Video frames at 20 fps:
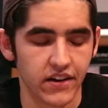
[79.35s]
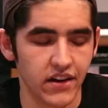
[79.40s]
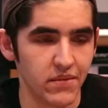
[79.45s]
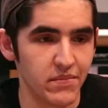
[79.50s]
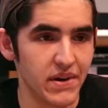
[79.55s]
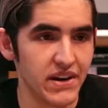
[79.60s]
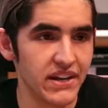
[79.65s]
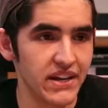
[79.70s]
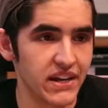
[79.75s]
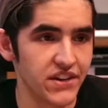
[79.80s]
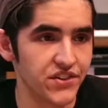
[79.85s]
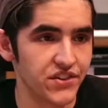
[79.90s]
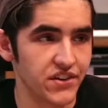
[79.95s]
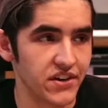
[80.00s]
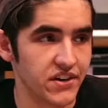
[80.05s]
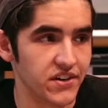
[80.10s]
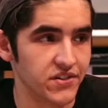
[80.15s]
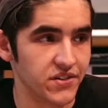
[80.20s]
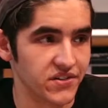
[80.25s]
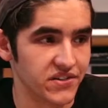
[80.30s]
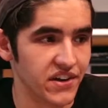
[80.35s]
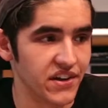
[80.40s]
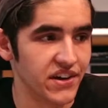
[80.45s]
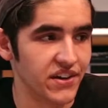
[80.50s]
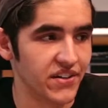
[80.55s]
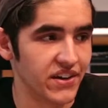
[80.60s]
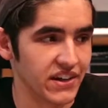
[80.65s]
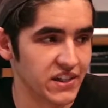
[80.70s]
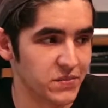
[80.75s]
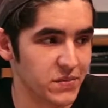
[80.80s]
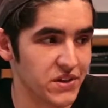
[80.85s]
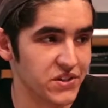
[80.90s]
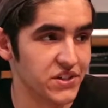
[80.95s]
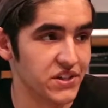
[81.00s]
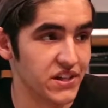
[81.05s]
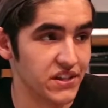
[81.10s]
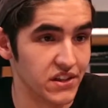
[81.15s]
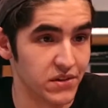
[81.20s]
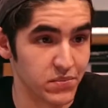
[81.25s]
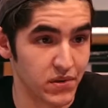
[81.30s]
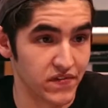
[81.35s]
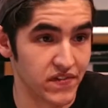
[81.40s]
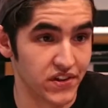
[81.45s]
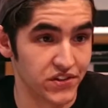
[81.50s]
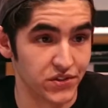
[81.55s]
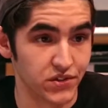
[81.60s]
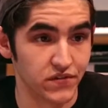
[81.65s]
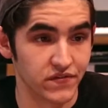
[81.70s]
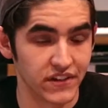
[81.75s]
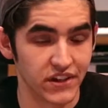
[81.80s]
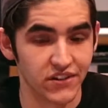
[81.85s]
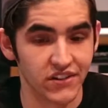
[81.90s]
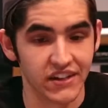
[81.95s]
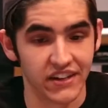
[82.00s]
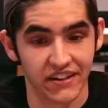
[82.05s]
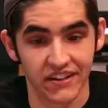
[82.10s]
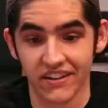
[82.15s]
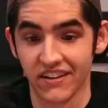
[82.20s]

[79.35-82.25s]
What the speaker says: Many engineers will tell you, especially in the professional field,